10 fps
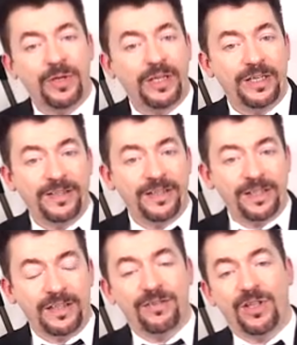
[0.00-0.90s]
And I think that
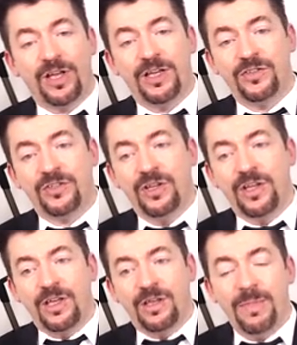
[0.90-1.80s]
they've lost,
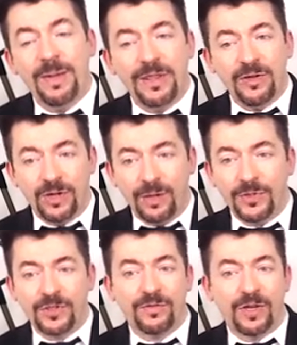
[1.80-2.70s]
maybe their numbers
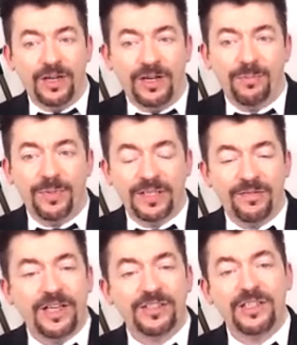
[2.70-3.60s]
have gone up, but they've
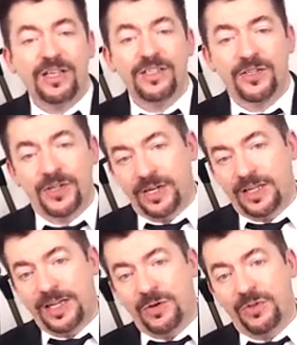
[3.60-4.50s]
actually lost a lot of
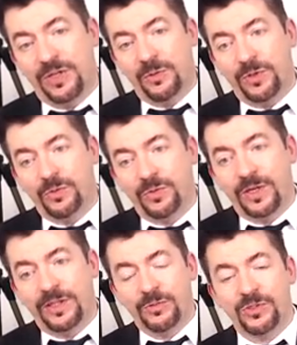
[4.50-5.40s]
clout with anyone who thought
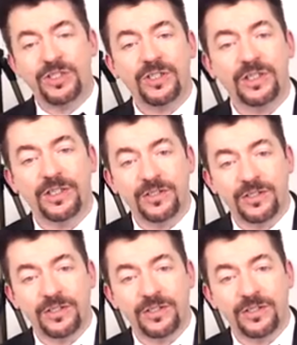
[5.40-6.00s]
they were serious.